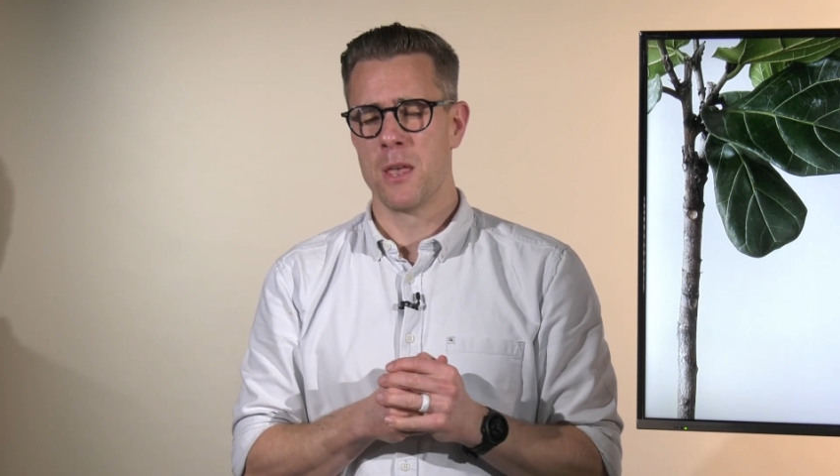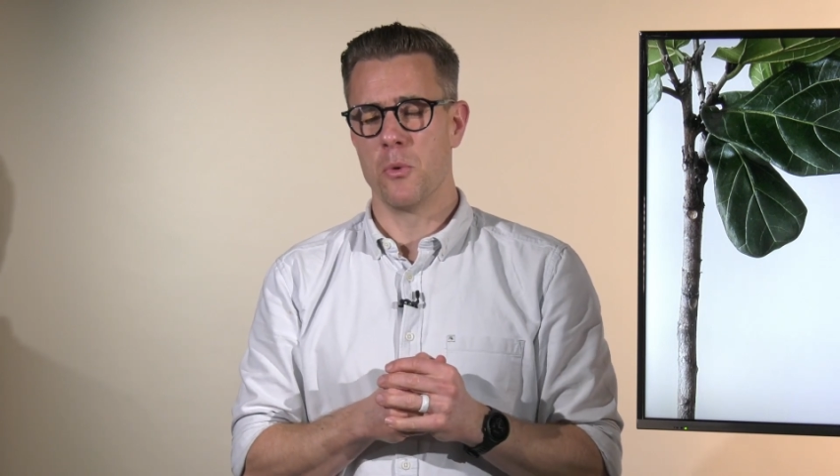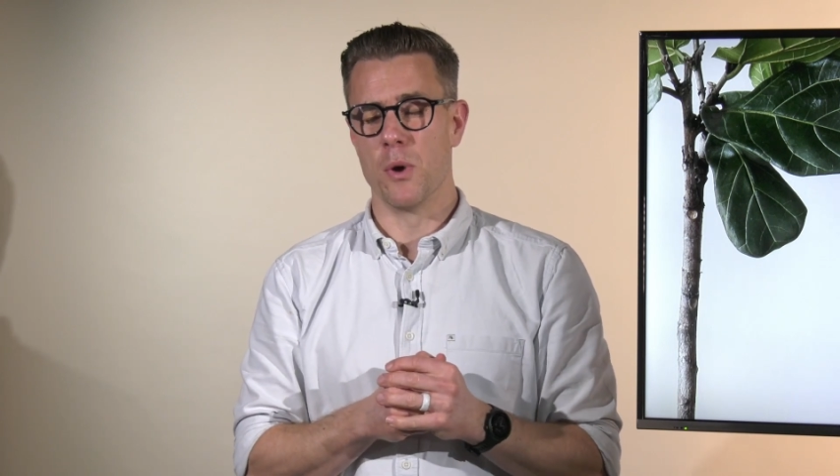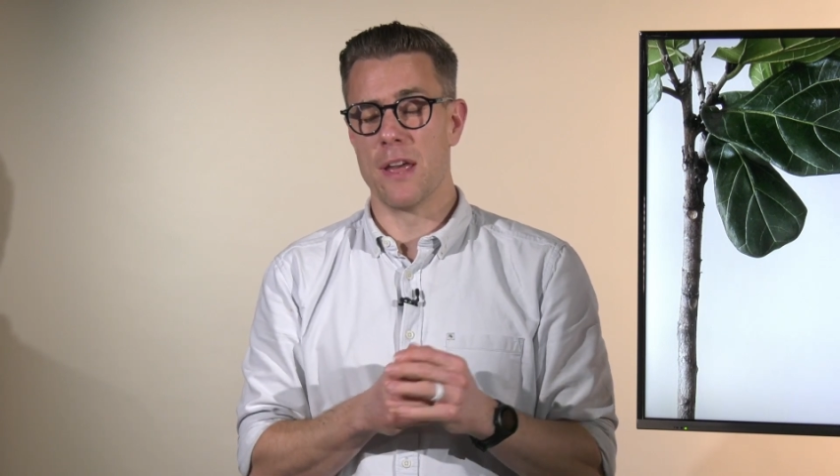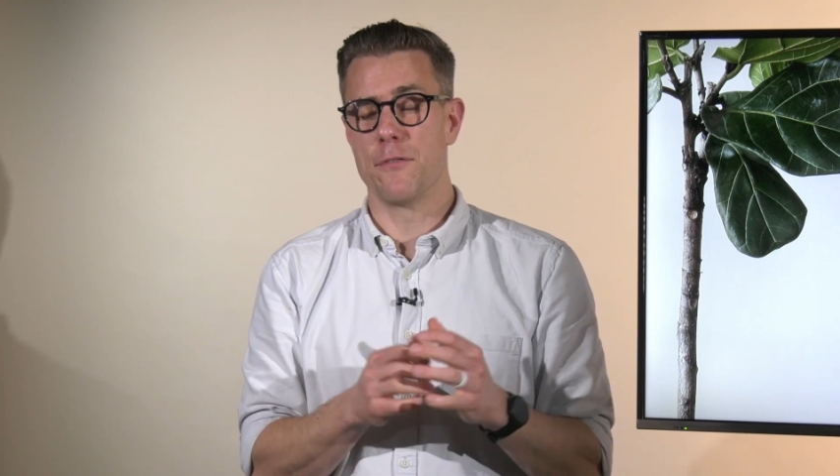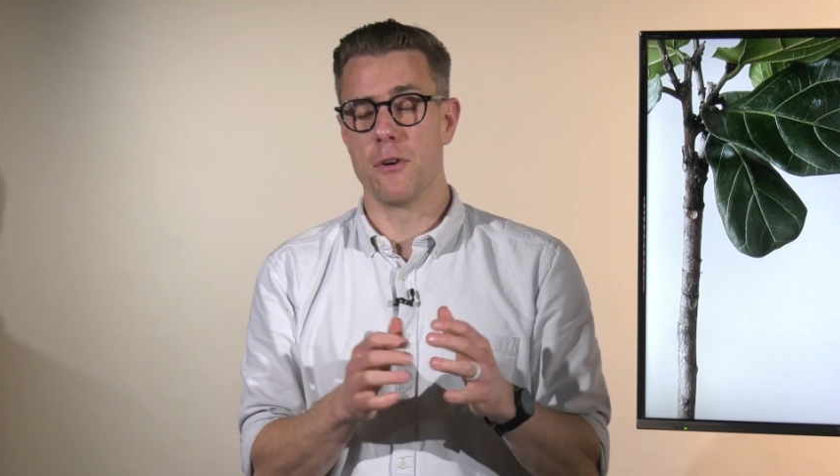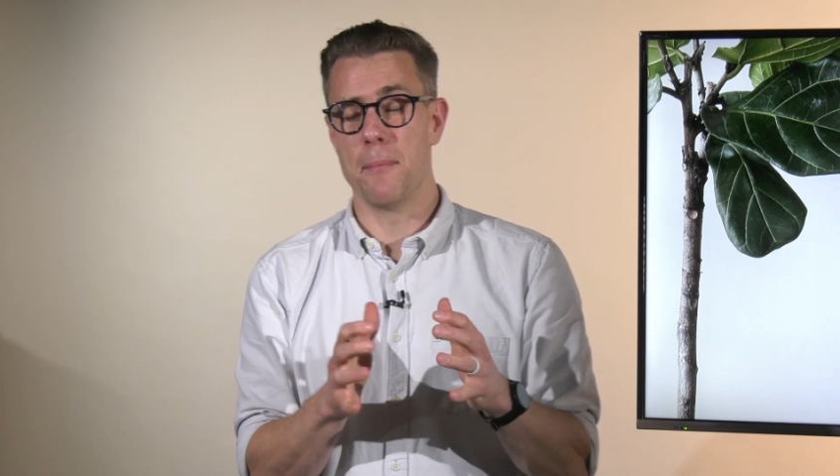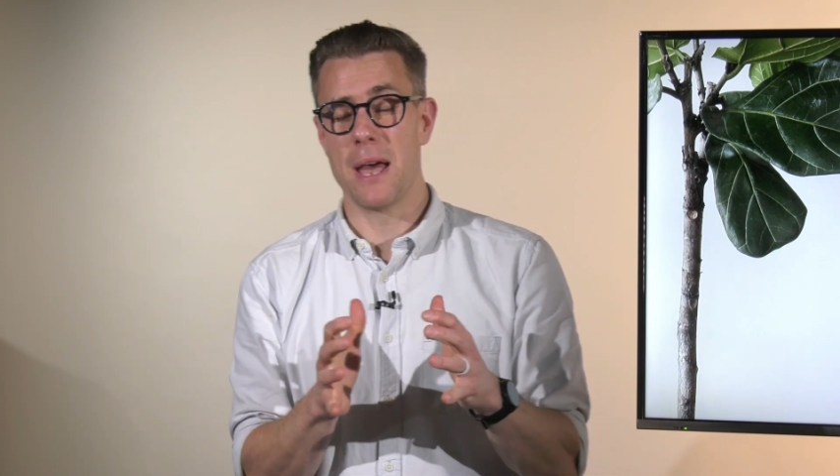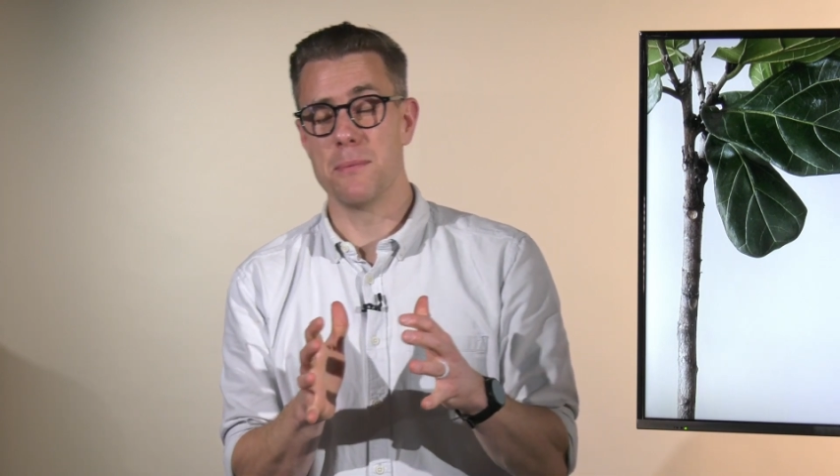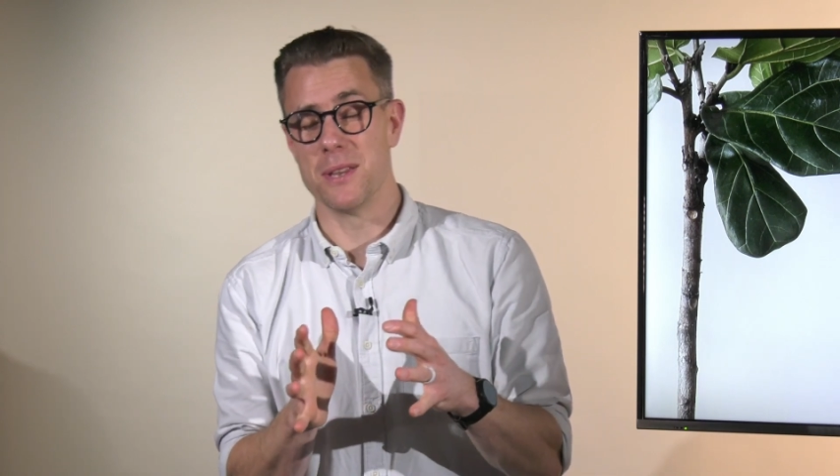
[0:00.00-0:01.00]
whatever
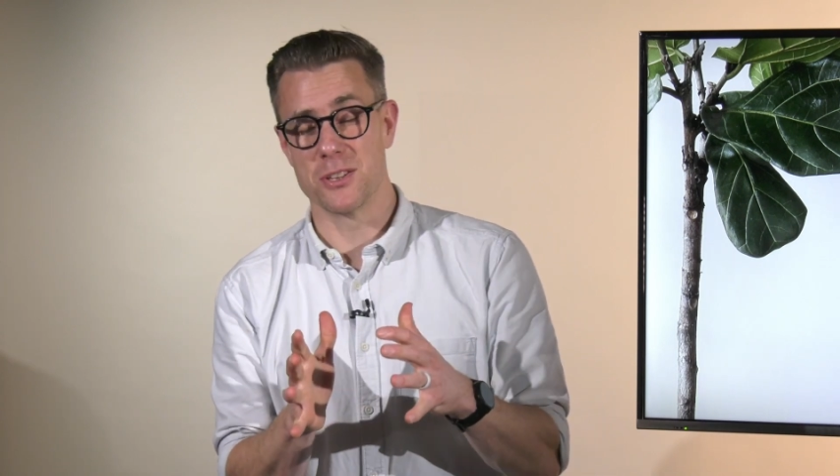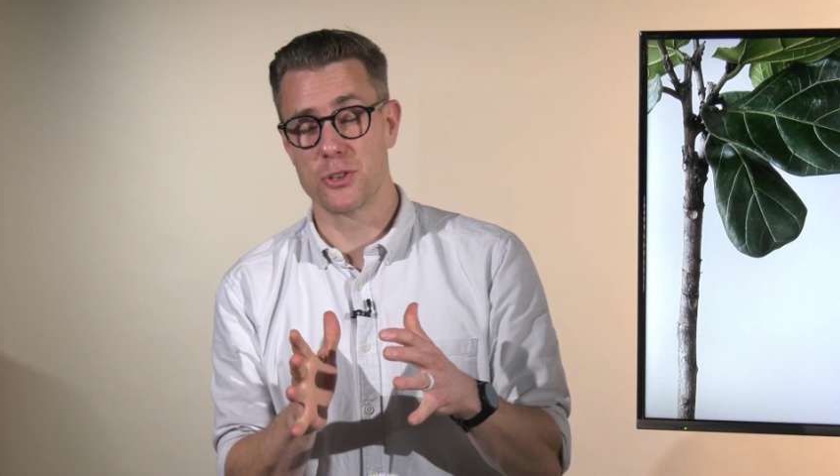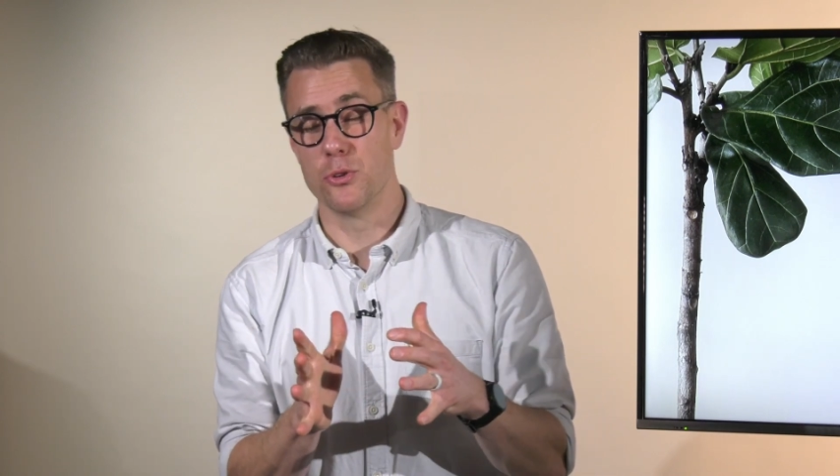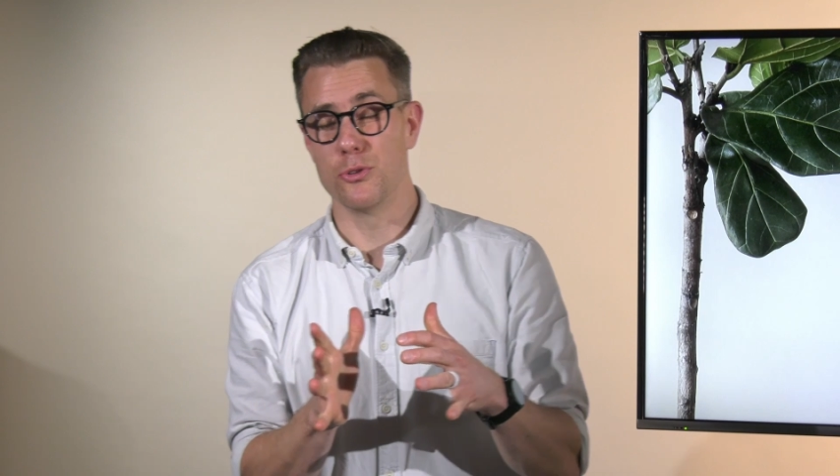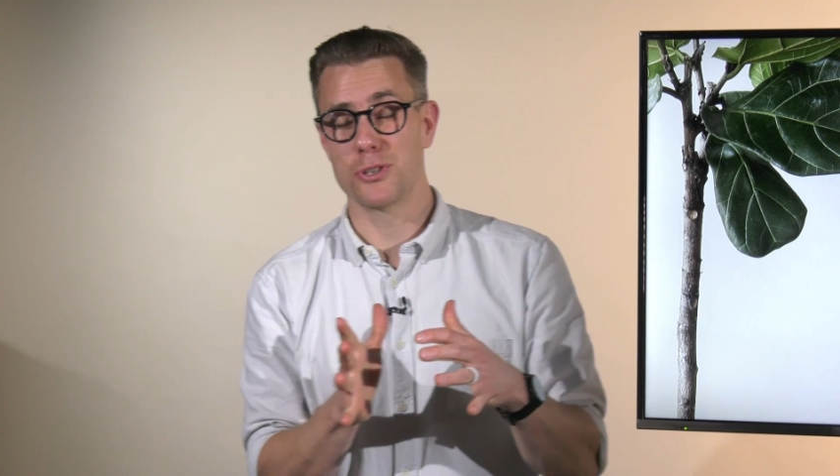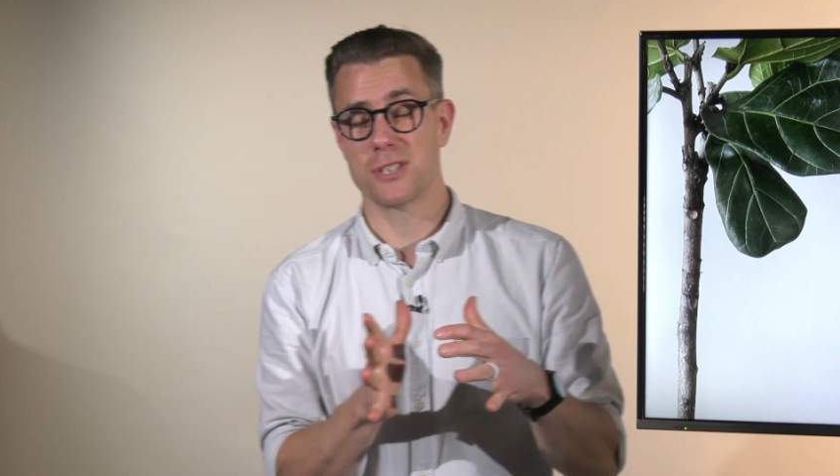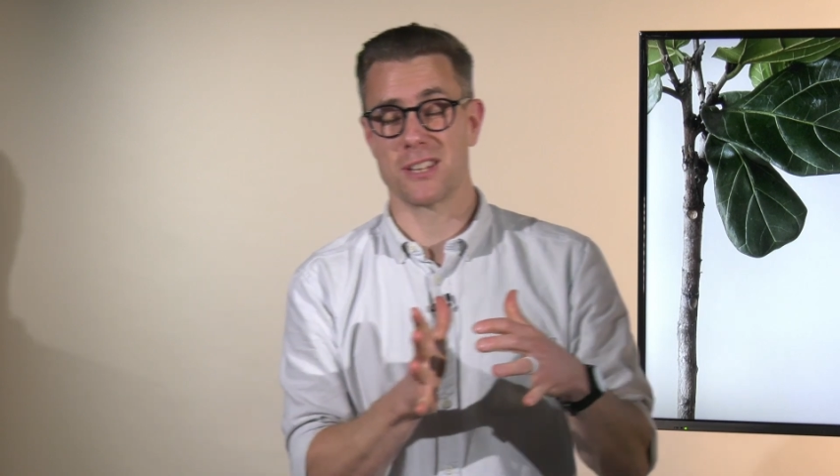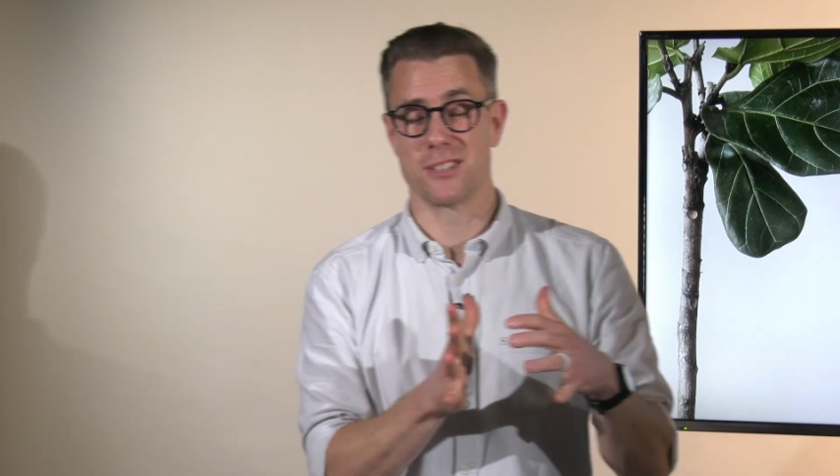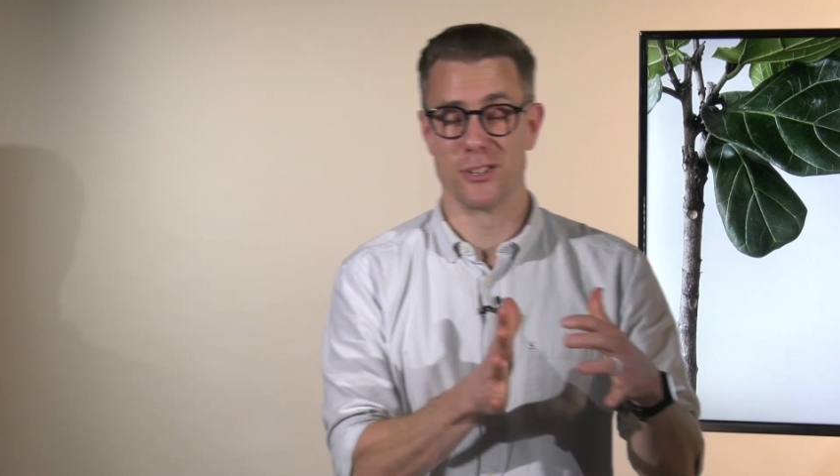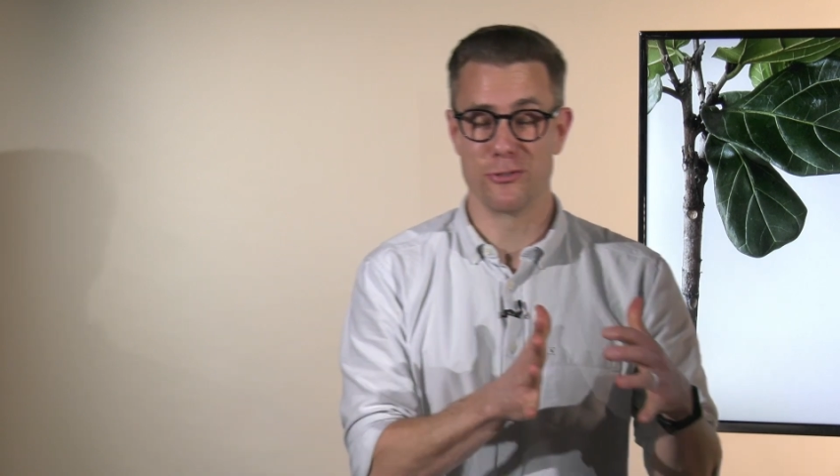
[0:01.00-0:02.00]
maybe has caused us to